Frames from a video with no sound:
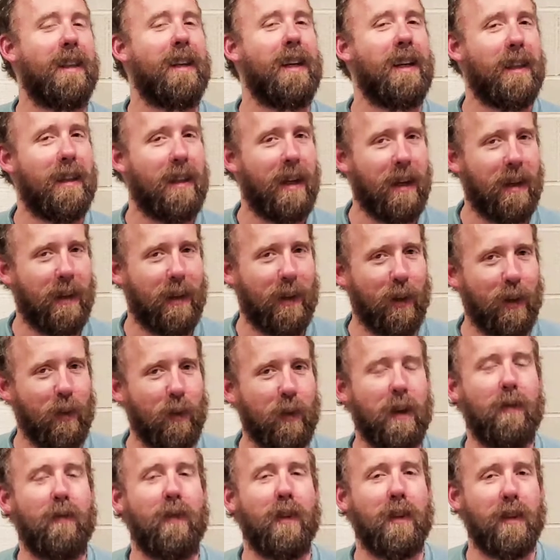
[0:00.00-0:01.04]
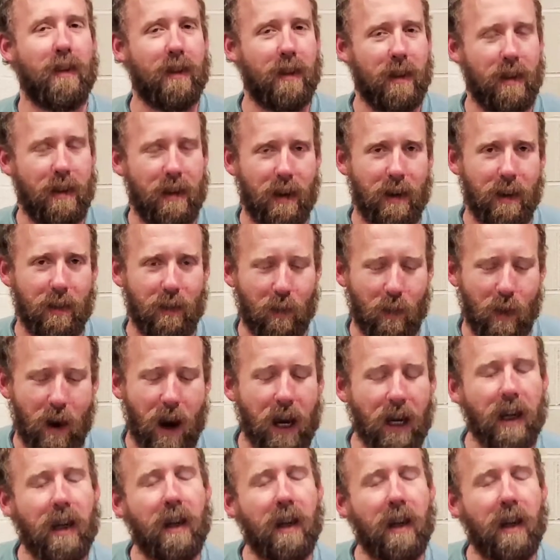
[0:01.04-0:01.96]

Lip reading: think they do if it's done right.